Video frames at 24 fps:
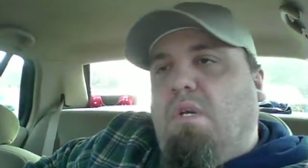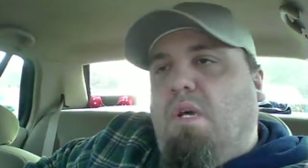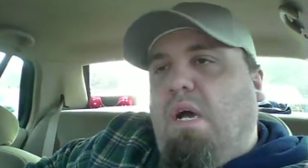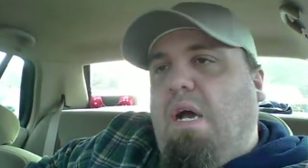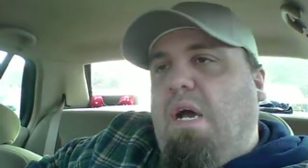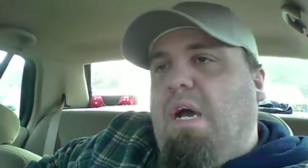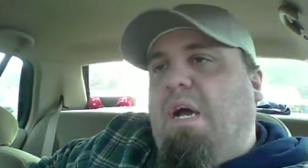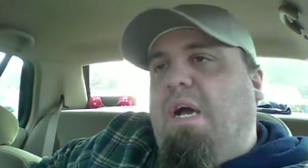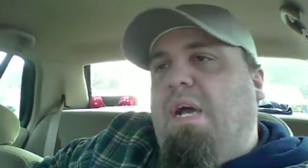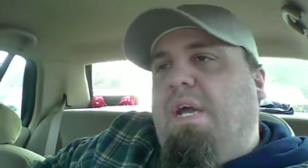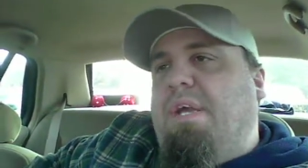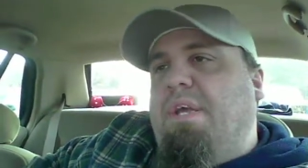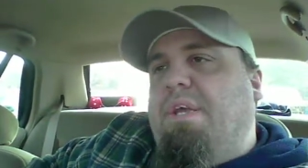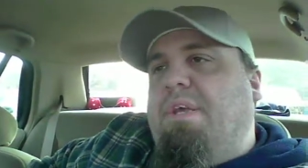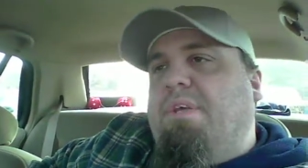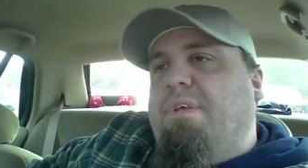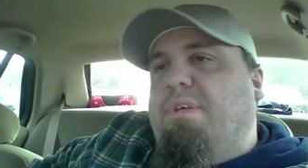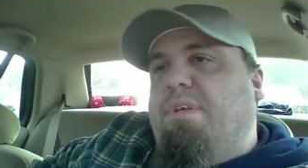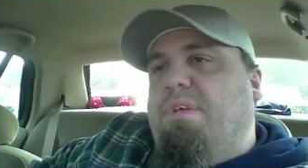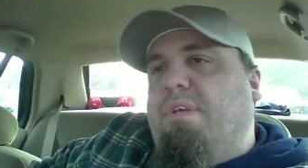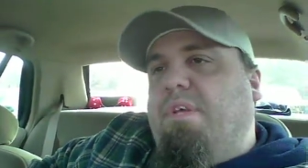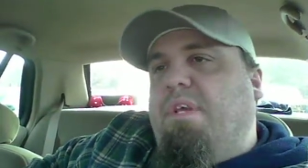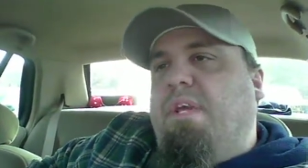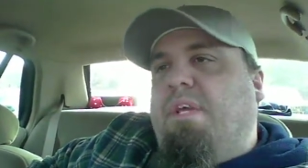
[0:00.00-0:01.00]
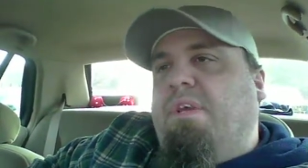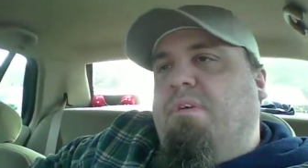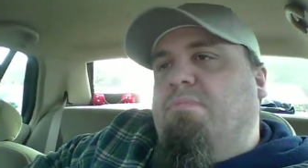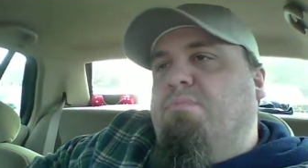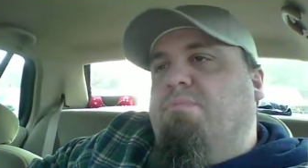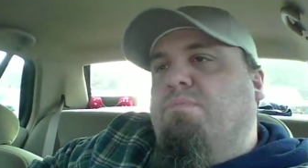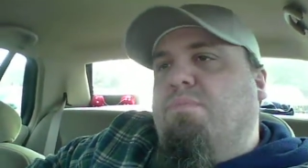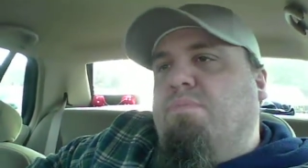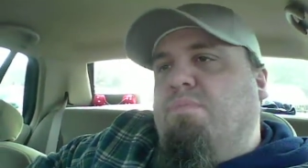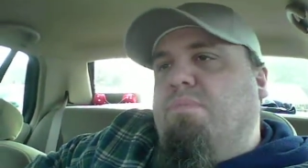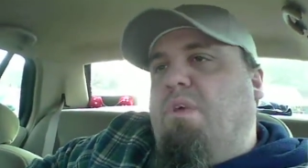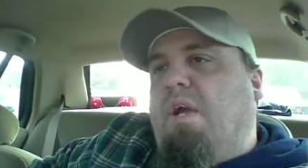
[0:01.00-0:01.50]
I
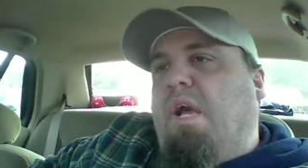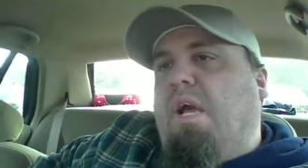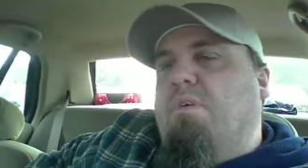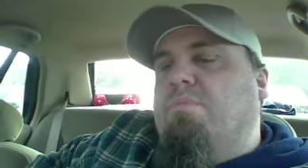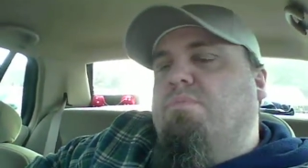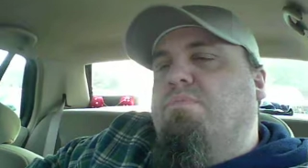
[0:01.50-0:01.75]
am I,